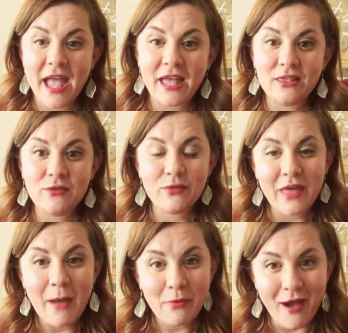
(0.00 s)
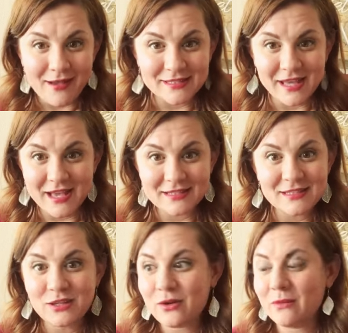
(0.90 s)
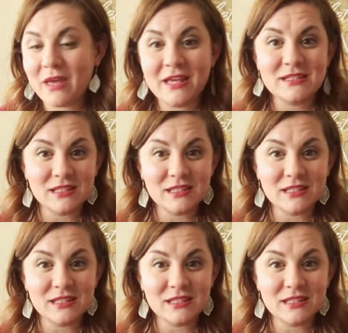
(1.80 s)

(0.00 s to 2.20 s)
And through that process, you can make as